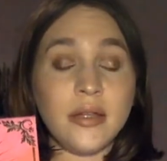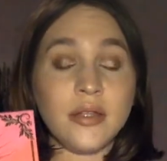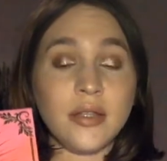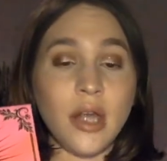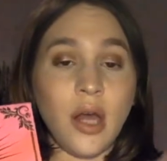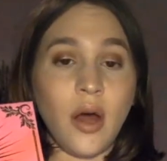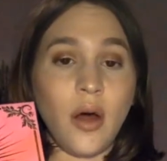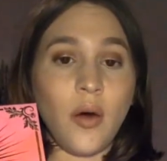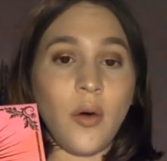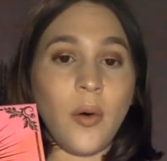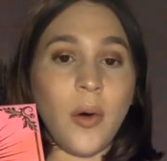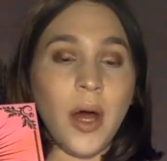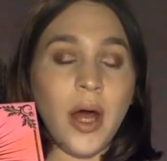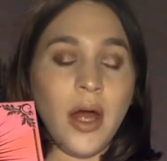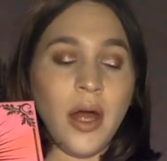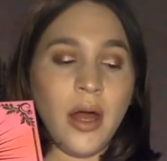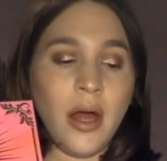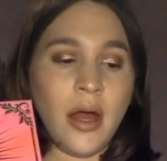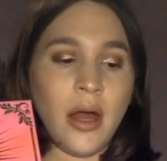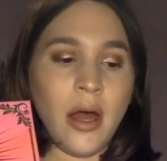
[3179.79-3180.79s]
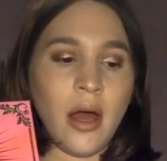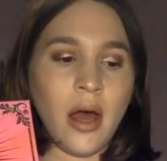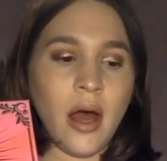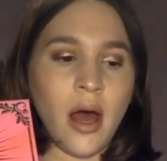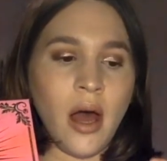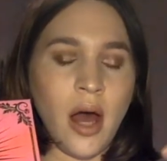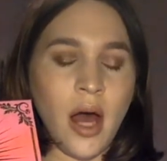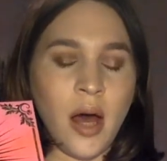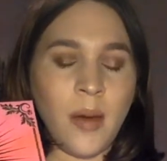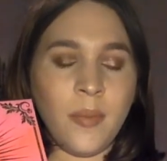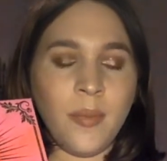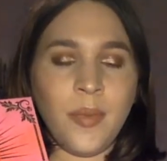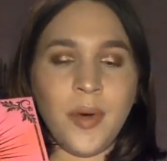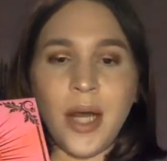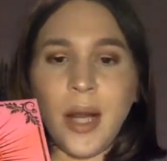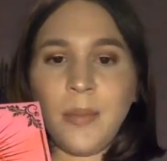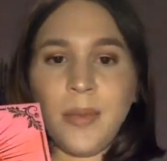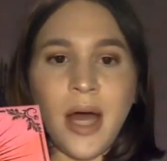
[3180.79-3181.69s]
So, but I'm